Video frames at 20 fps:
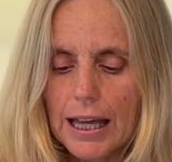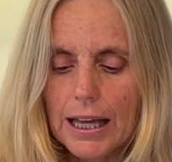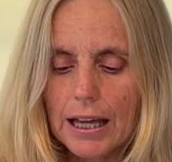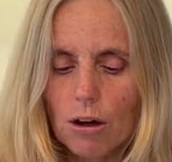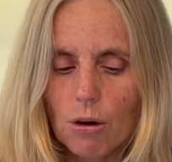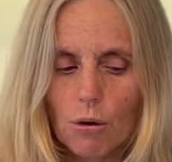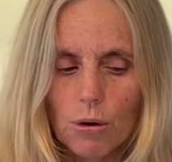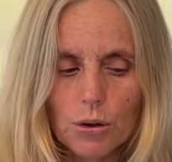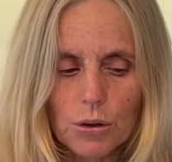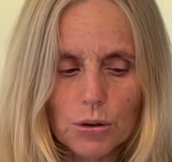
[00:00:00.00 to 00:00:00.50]

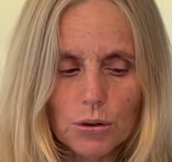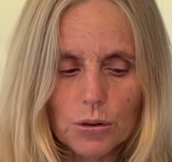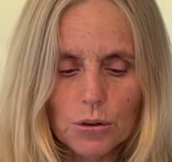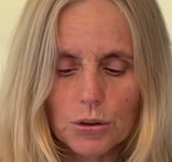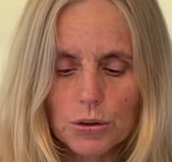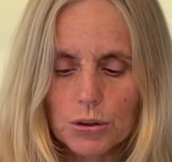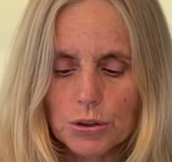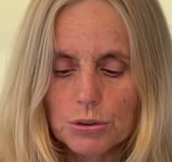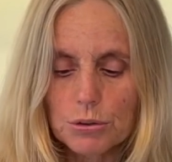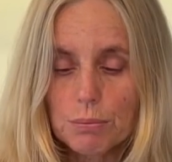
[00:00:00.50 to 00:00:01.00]
Or you
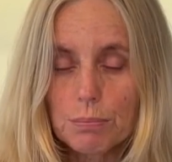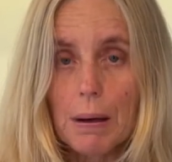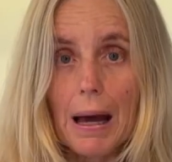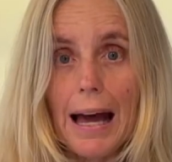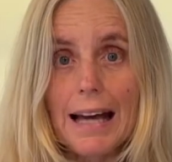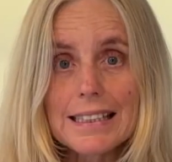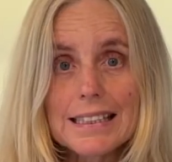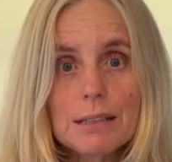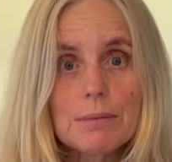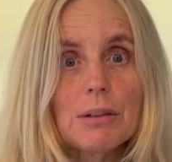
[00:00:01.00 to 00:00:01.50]
could
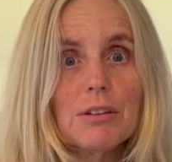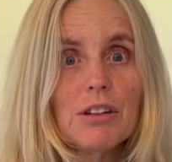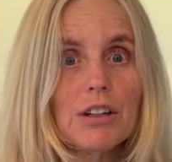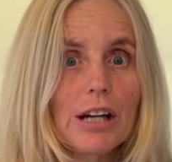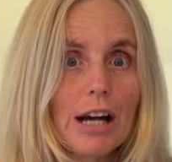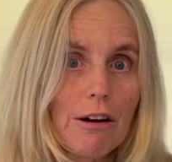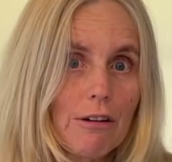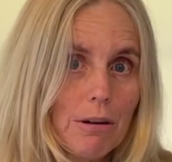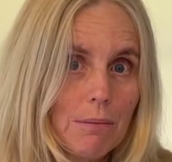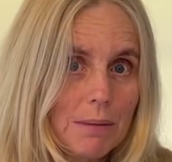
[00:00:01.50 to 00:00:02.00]
add some of the
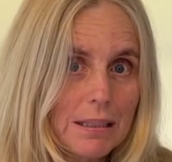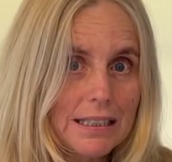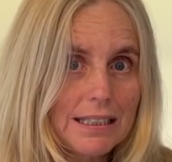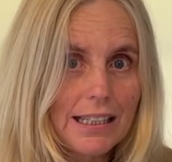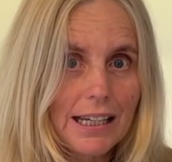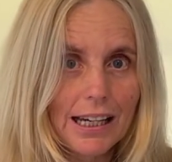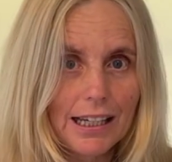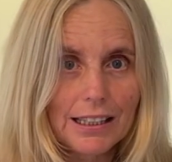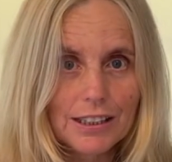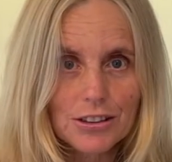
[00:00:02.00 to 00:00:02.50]
garam
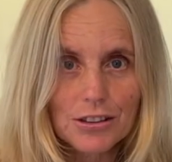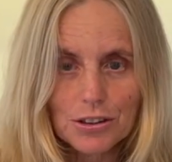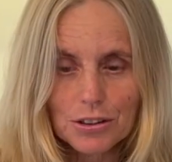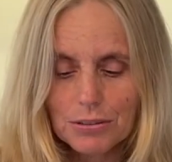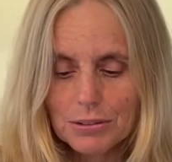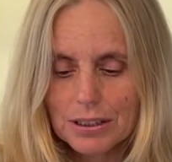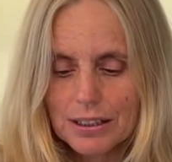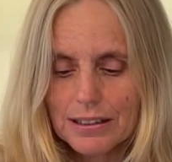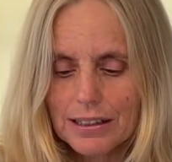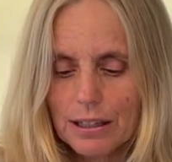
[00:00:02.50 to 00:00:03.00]
masala to
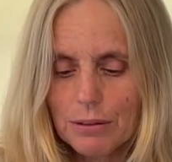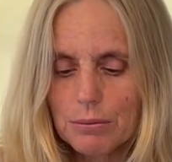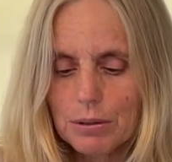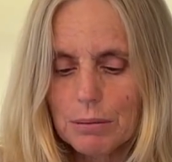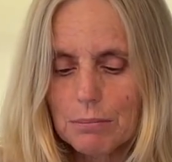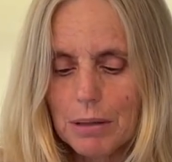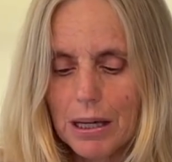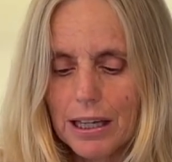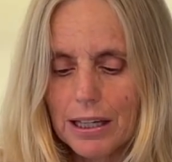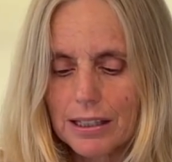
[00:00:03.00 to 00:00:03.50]
it that we
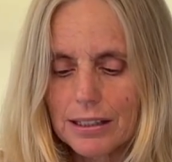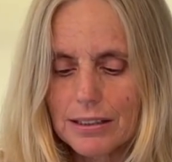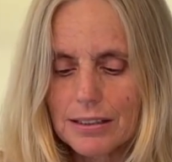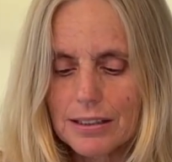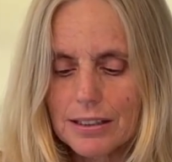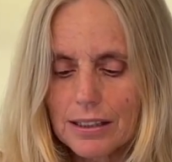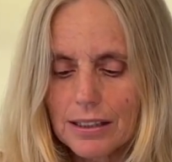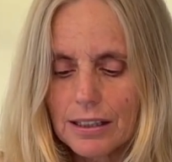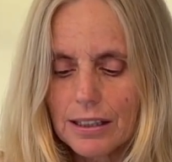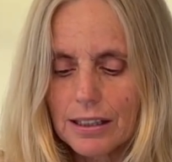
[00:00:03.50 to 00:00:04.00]
made
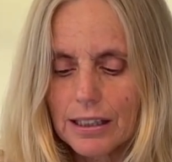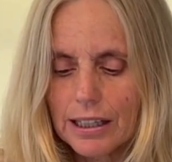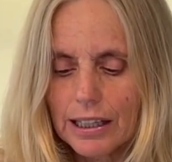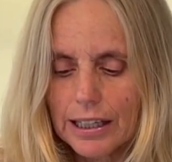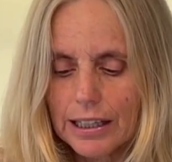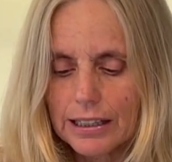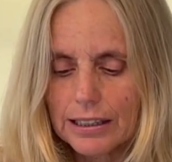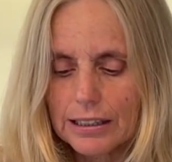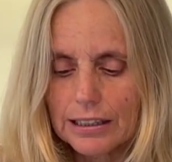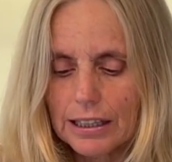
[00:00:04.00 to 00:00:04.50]

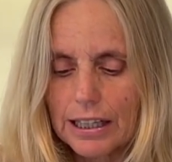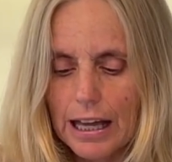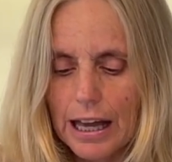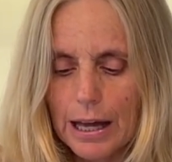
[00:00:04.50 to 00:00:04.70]
in